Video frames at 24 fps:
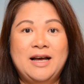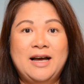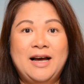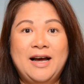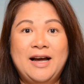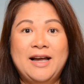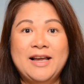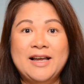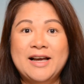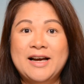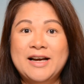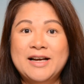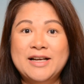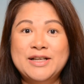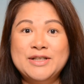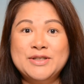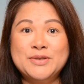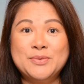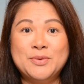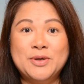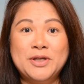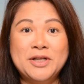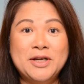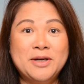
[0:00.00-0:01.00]
Hi
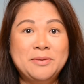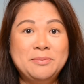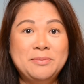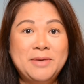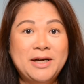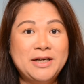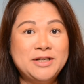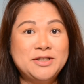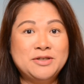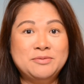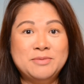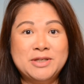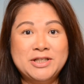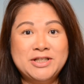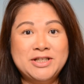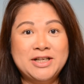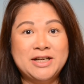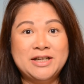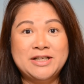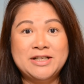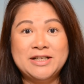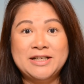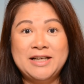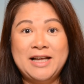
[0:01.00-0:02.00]
guys, welcome back to my
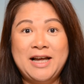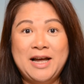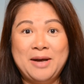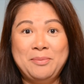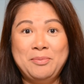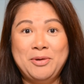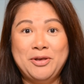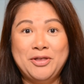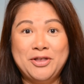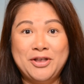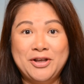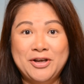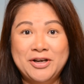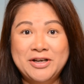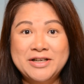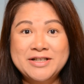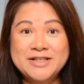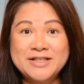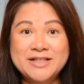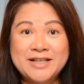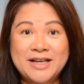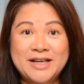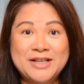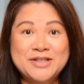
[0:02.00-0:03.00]
channel. Happy
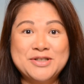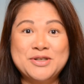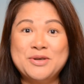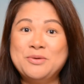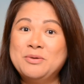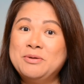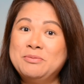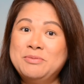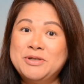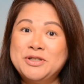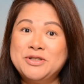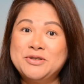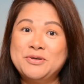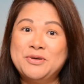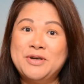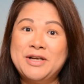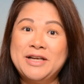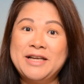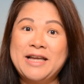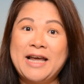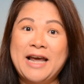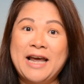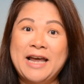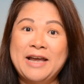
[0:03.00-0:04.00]
Thursday. So we'll be
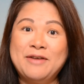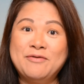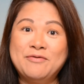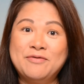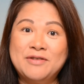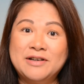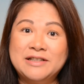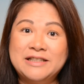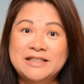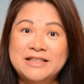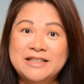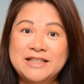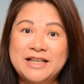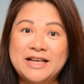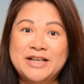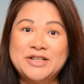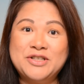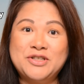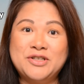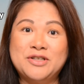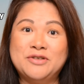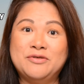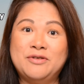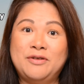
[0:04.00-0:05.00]
doing a
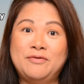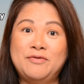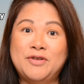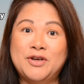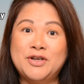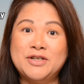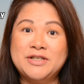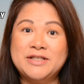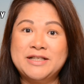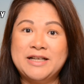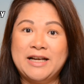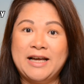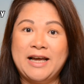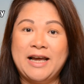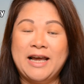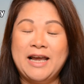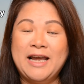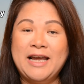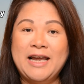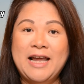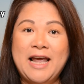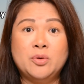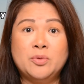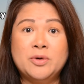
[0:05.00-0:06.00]
foundation review
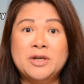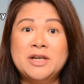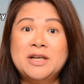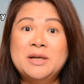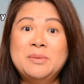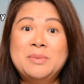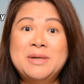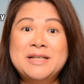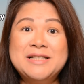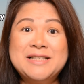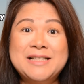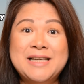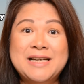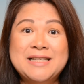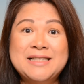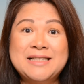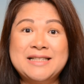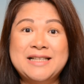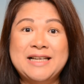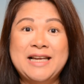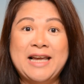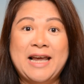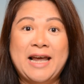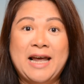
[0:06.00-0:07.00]
today. So we're going to be
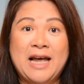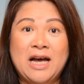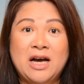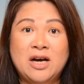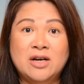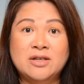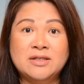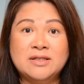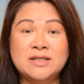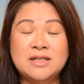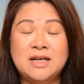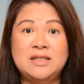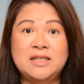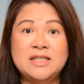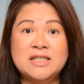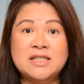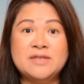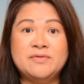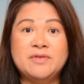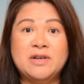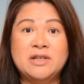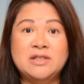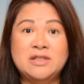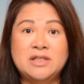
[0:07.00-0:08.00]
testing out
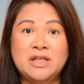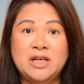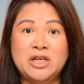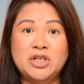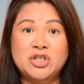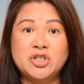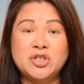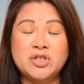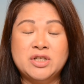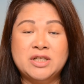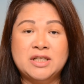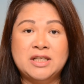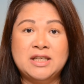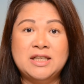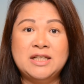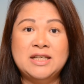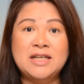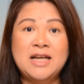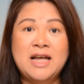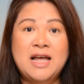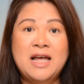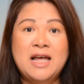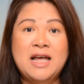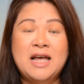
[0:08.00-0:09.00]
this
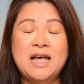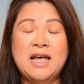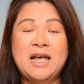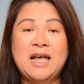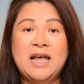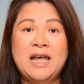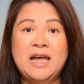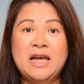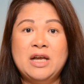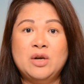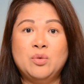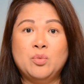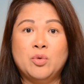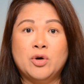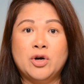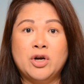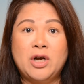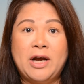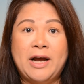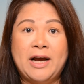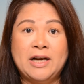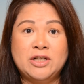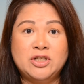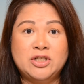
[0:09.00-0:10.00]
foundation and
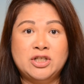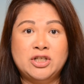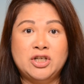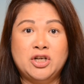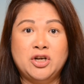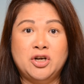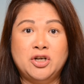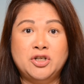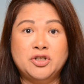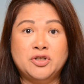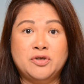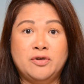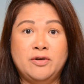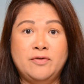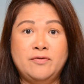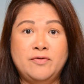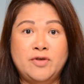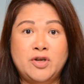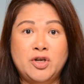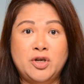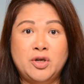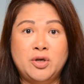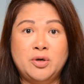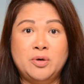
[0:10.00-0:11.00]
we're actually going to
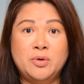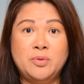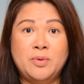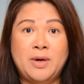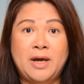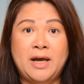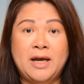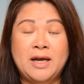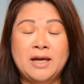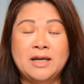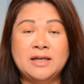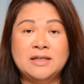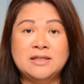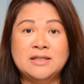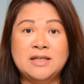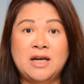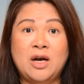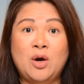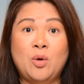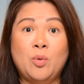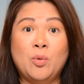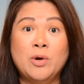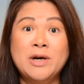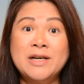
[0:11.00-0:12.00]
review and
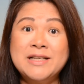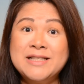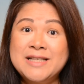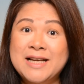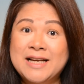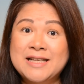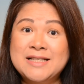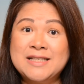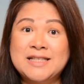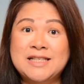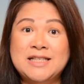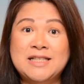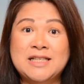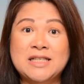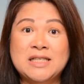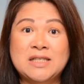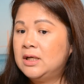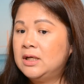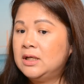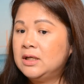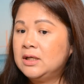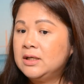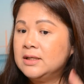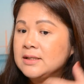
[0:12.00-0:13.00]
uh, we're testing
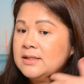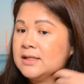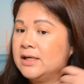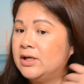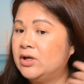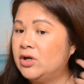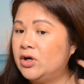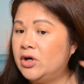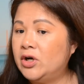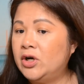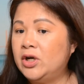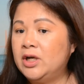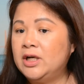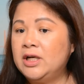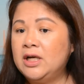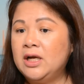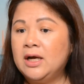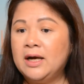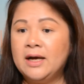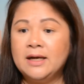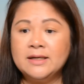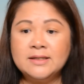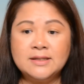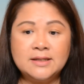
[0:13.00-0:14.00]
this foundation to
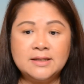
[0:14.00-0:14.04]
find